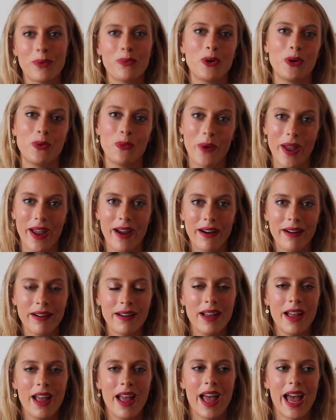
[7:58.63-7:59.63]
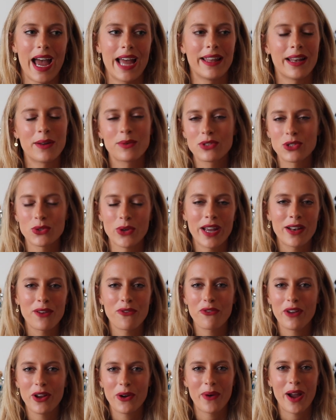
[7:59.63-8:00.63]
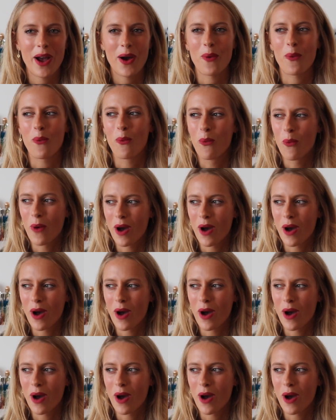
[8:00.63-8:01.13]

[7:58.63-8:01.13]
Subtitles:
would wear, and I was trying to figure out